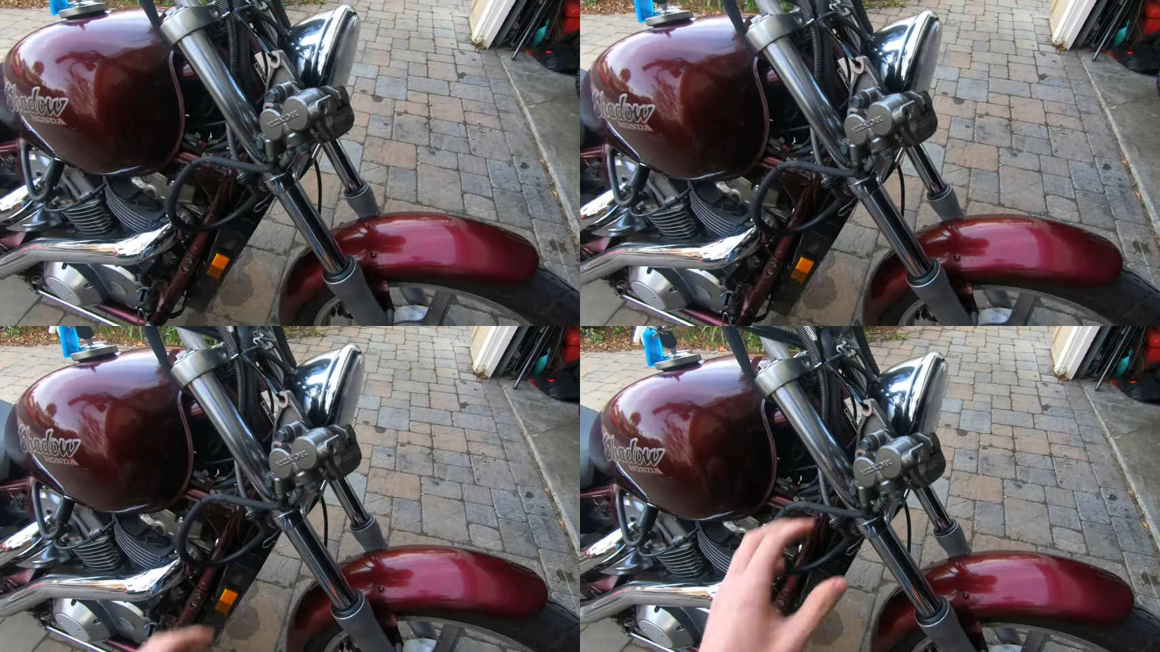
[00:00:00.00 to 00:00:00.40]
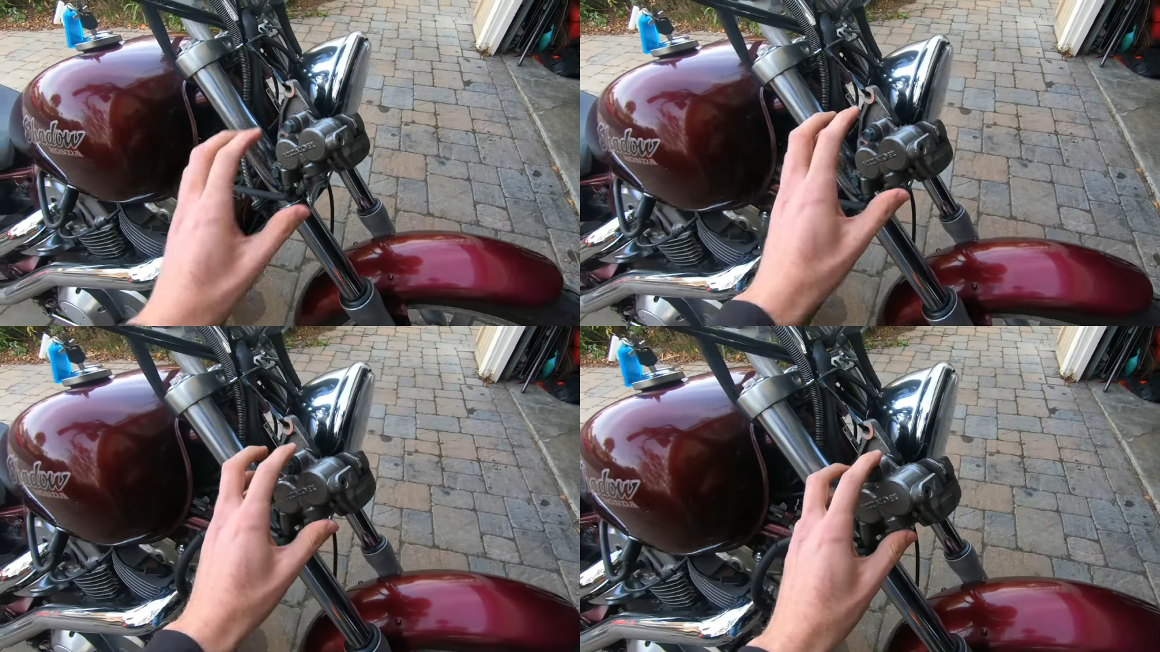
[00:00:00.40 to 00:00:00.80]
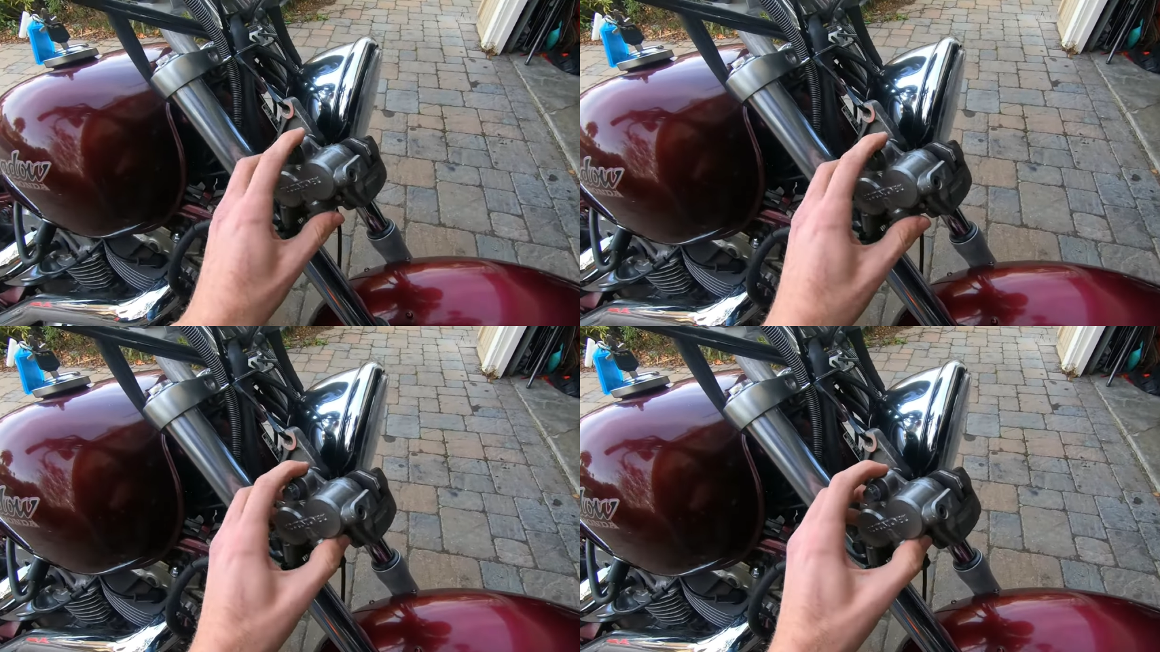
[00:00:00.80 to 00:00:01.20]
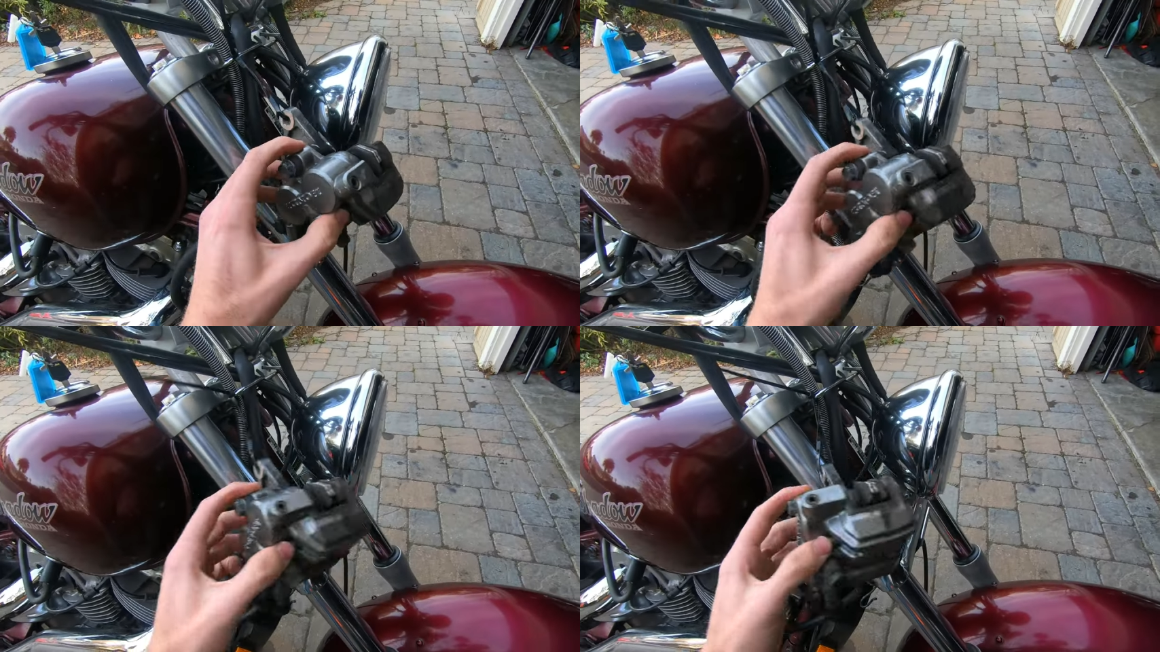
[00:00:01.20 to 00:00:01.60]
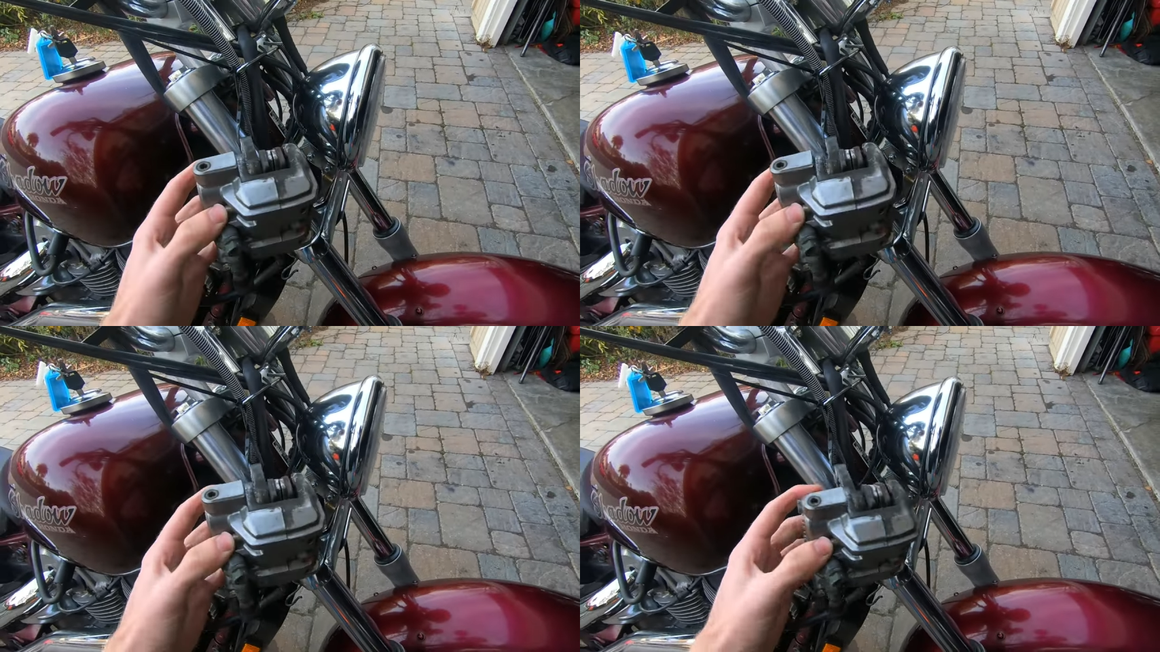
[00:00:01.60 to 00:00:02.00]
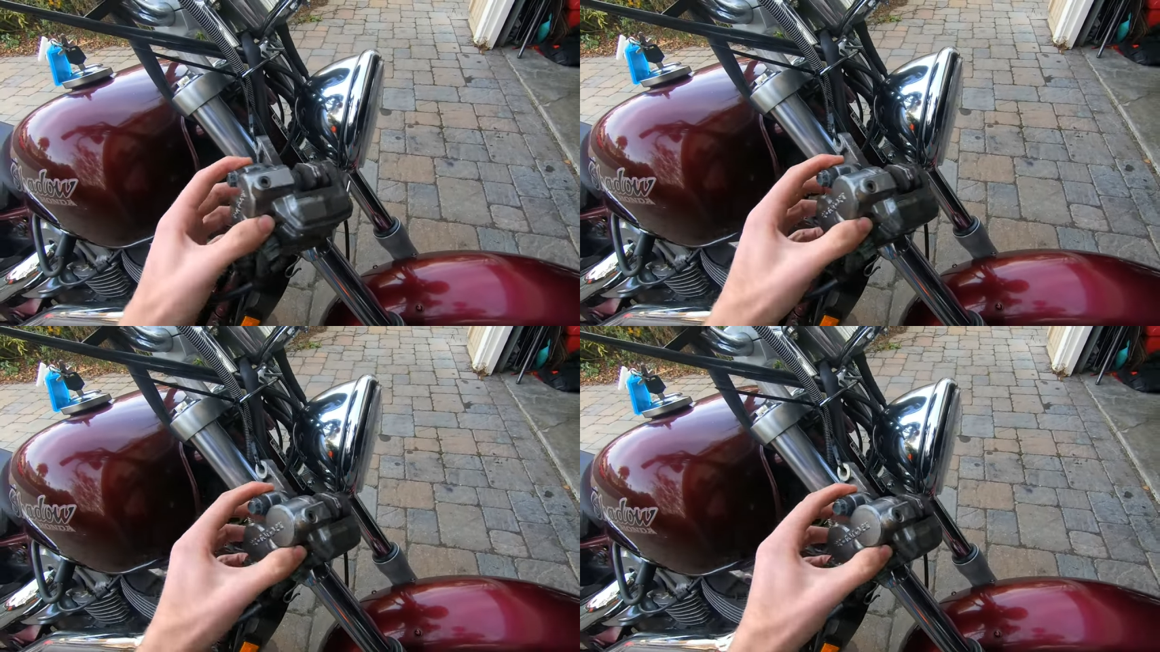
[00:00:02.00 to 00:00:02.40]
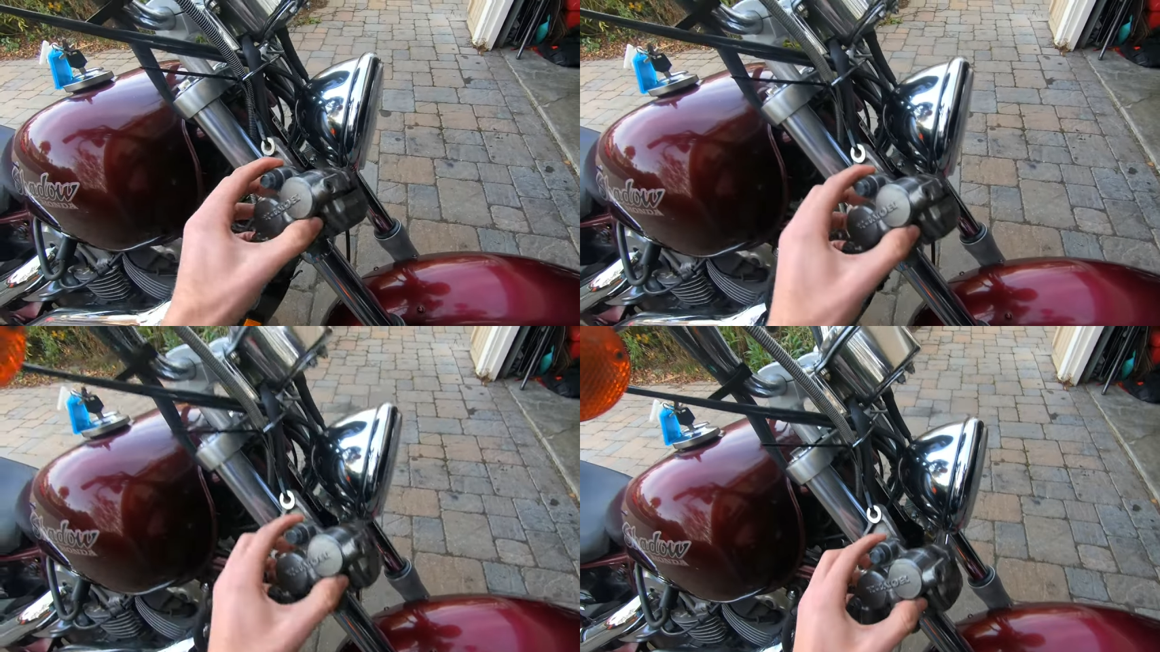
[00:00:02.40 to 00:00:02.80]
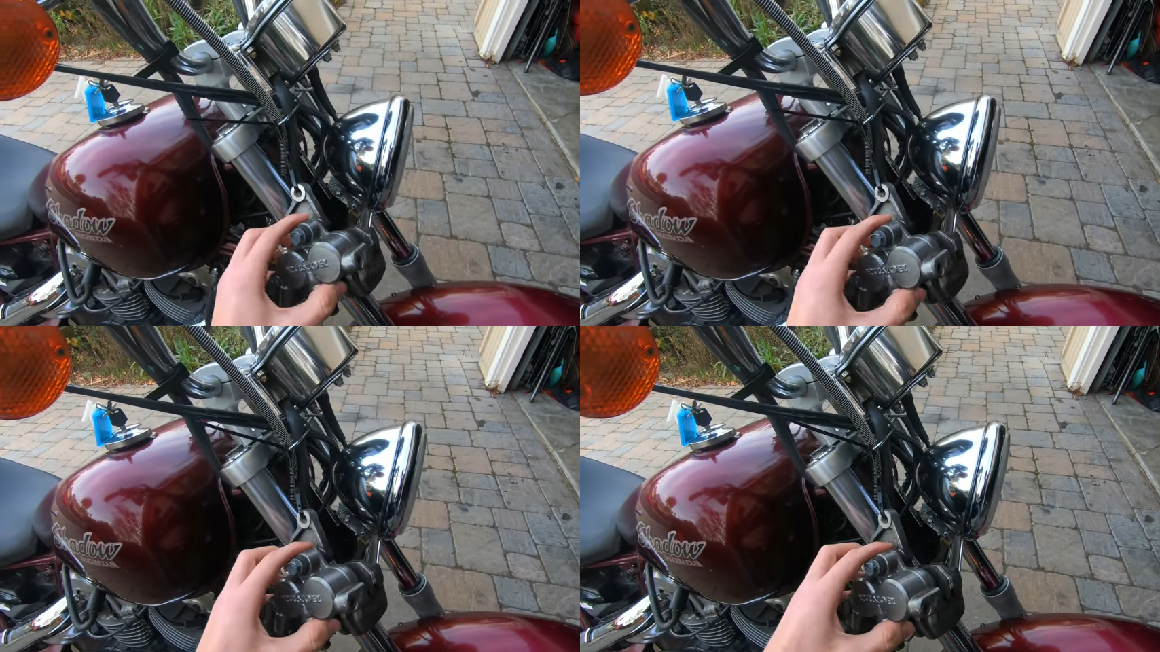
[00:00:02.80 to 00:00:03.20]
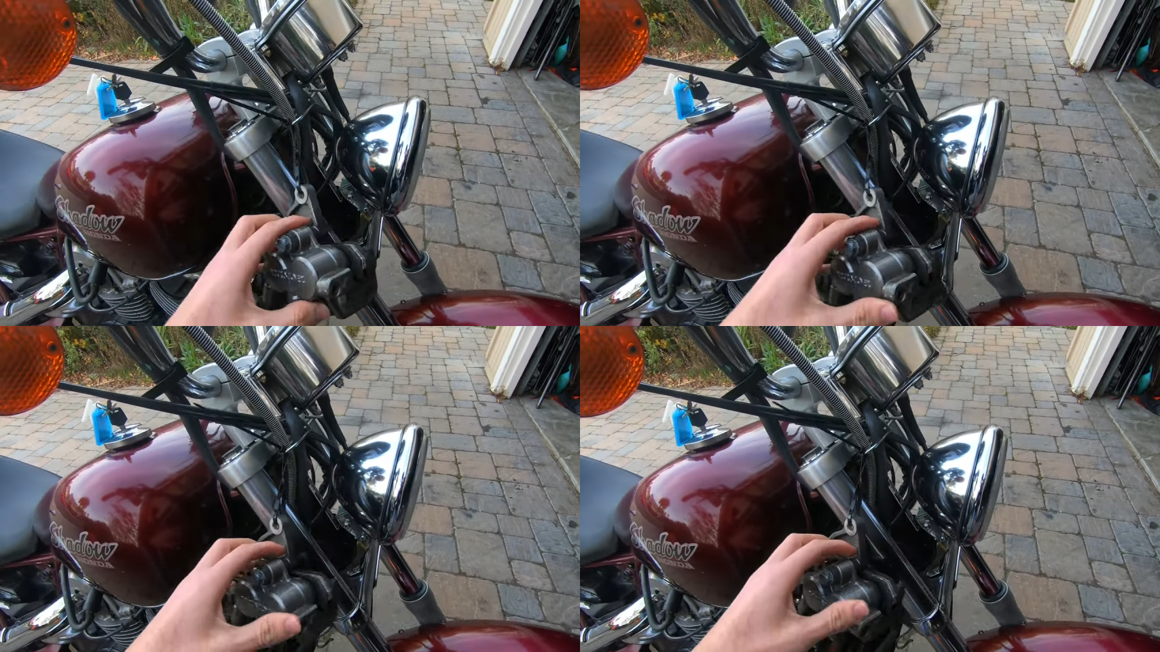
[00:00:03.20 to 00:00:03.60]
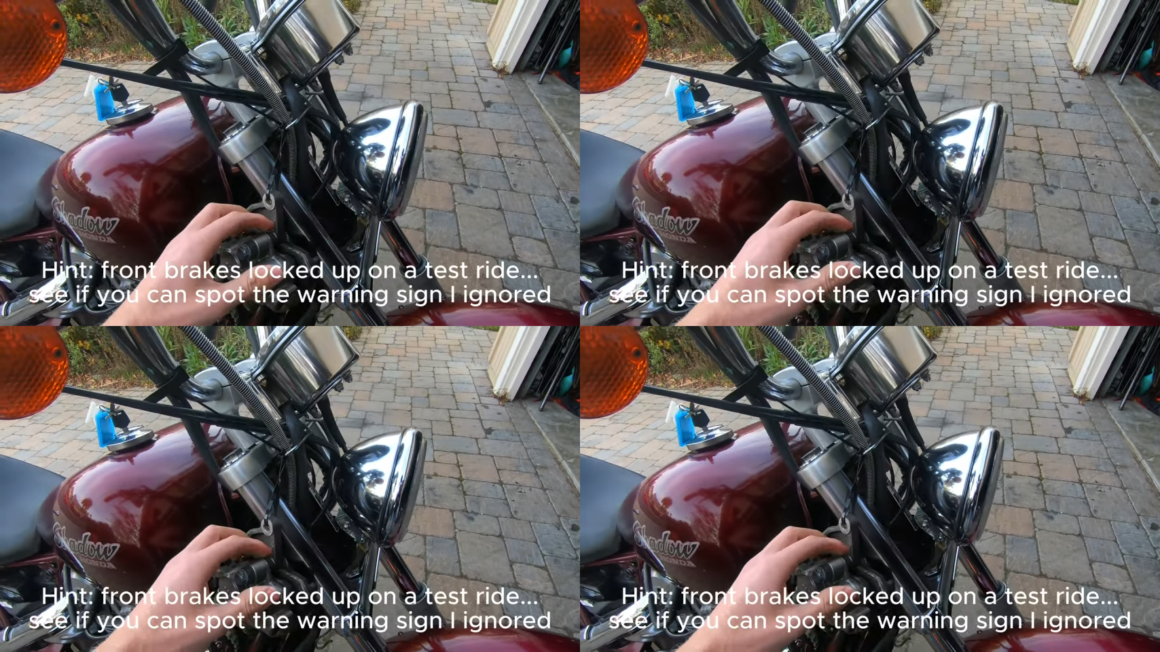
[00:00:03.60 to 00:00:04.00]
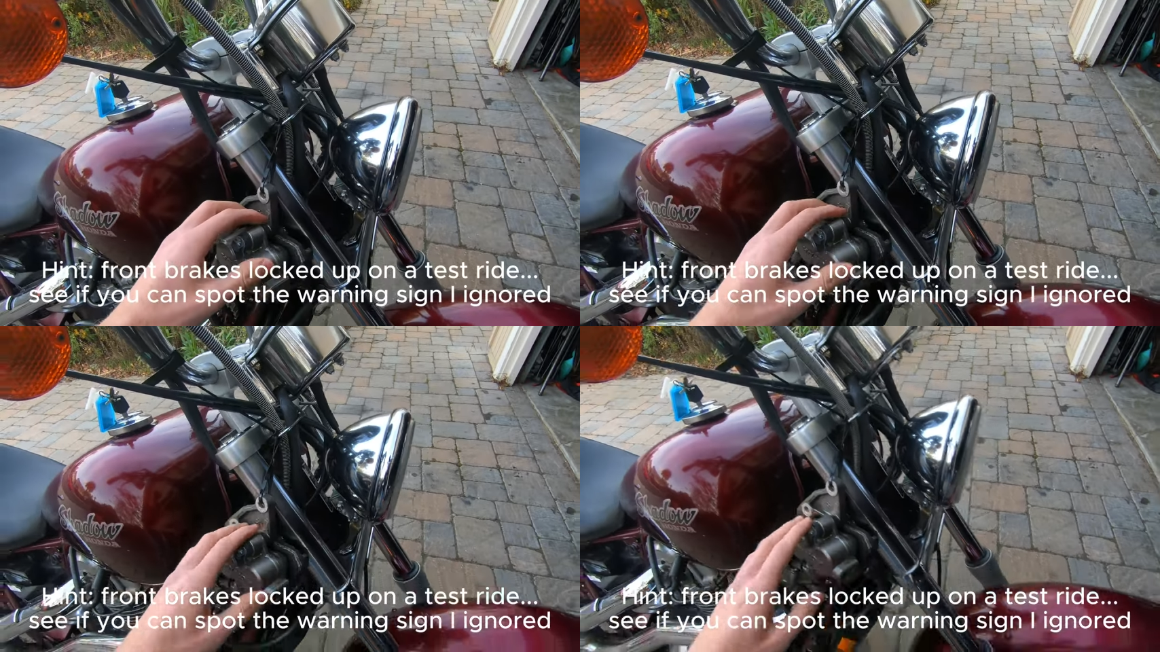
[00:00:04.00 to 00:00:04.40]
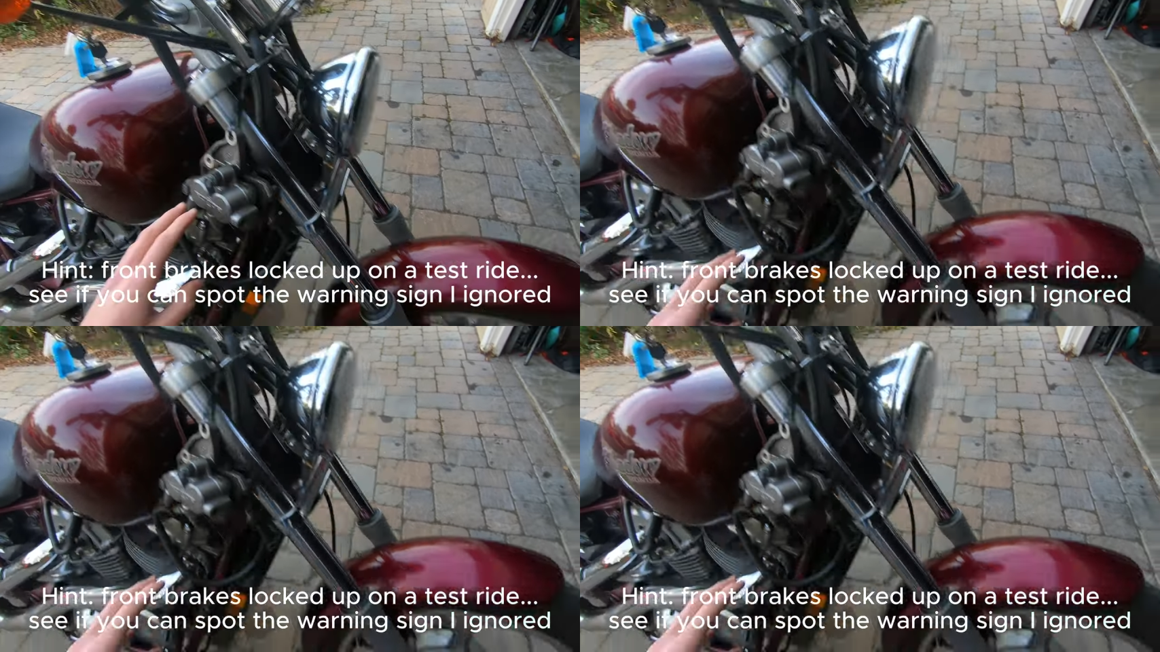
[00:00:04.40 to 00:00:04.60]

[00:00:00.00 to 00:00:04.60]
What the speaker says: No face is visible, so there are no lips to read.